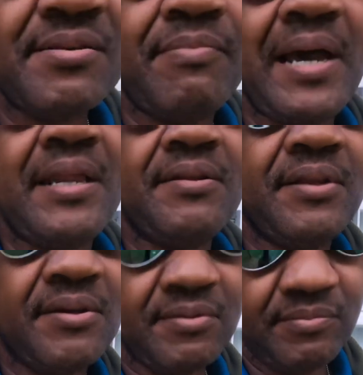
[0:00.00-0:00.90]
somebody
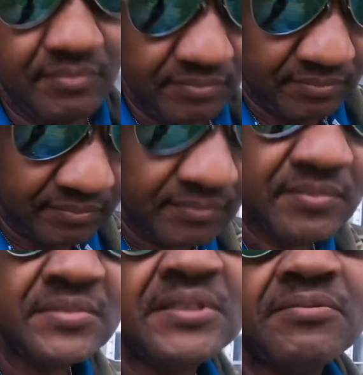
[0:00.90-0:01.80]
to
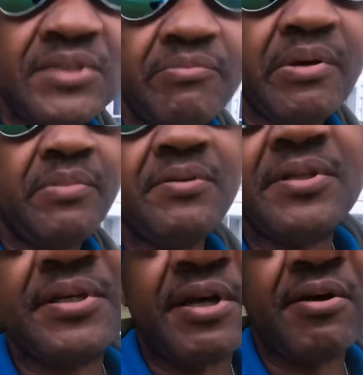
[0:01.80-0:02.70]
do my
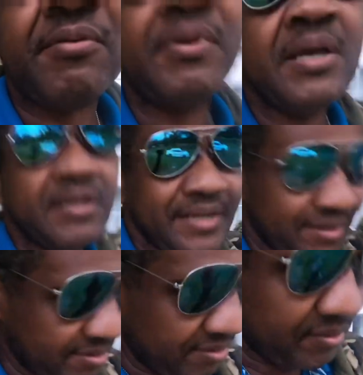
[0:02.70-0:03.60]
music on
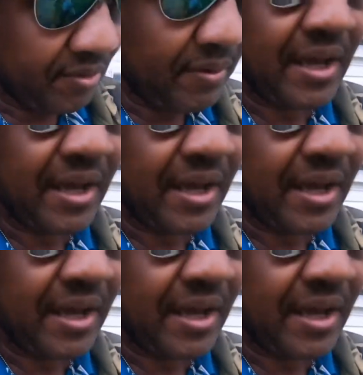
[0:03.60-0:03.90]
that's gonna do it.